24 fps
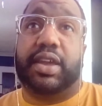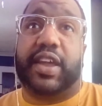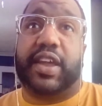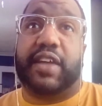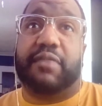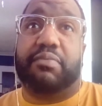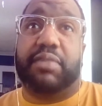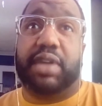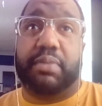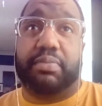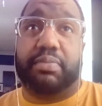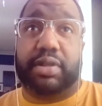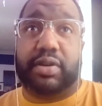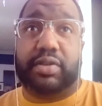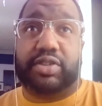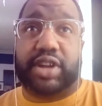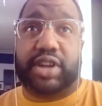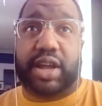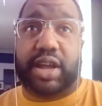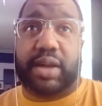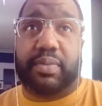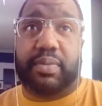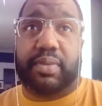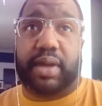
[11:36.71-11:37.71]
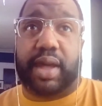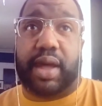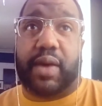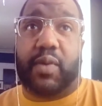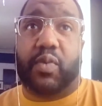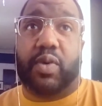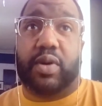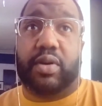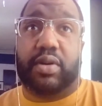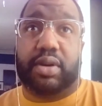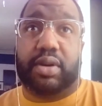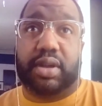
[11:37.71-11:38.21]
gave me a blowjob at
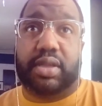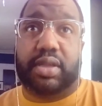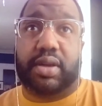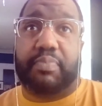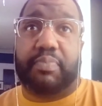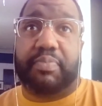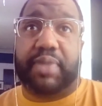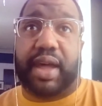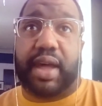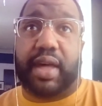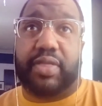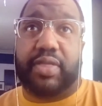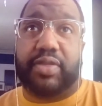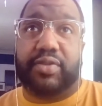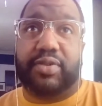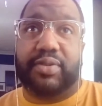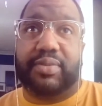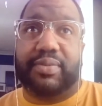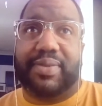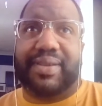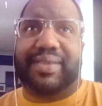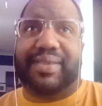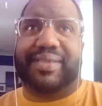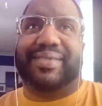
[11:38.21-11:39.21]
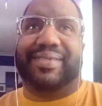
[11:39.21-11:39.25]
work in the bathroom.